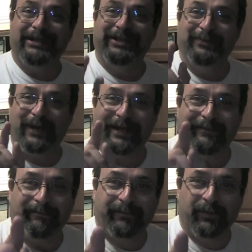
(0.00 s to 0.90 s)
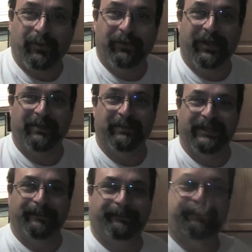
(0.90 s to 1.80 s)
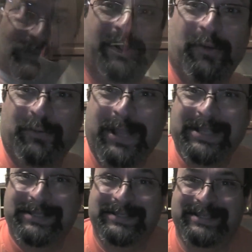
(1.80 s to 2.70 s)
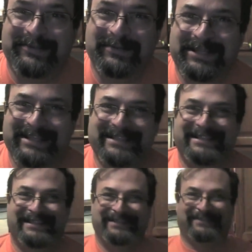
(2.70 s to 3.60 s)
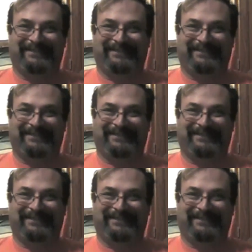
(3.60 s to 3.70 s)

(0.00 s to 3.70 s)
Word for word: I'll tell you what. Hold on a minute. All right, here it is.